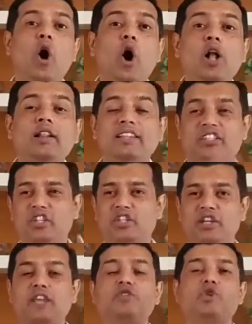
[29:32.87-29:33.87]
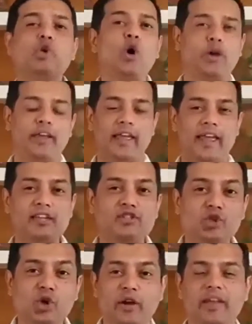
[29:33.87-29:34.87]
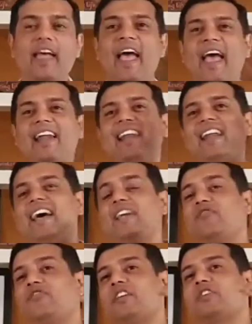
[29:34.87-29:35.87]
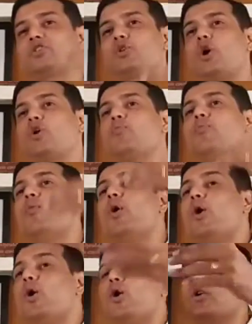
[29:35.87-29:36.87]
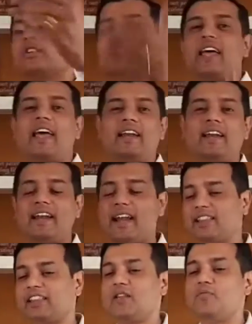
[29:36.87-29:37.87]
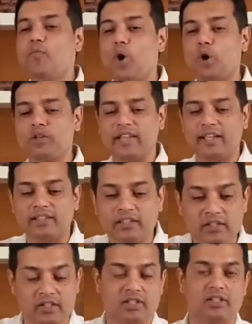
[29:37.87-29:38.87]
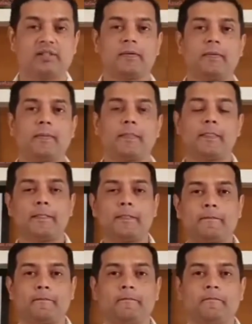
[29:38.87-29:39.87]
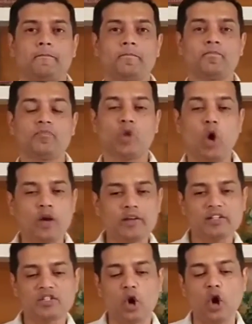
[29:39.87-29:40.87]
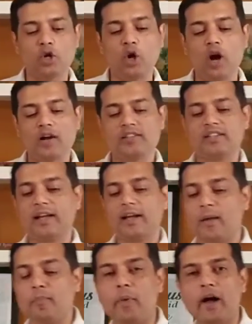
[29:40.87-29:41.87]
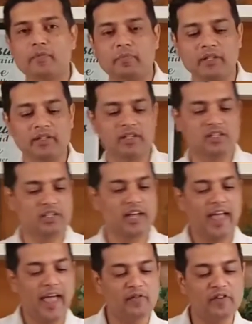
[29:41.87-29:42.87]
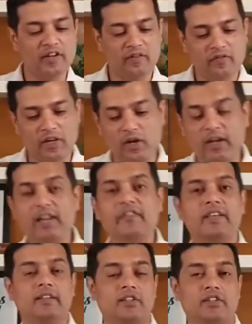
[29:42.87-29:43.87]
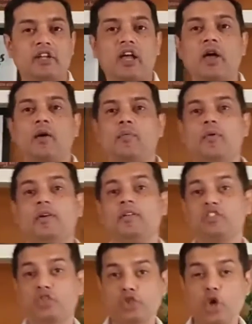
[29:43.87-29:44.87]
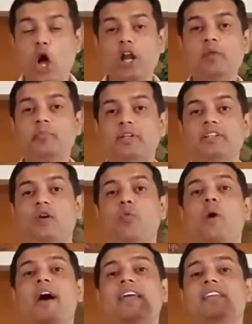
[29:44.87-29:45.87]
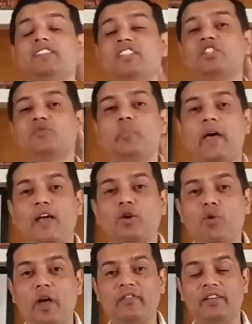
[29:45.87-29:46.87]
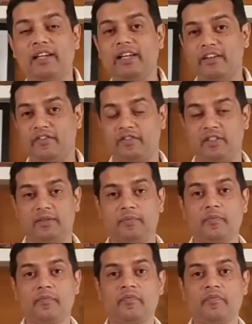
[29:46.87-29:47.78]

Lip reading: all this. Just enjoy, enjoy. And life is nothing more than this. Or God is in a compartment, this, and we are living this. Solomon, the wisest man who ever lived,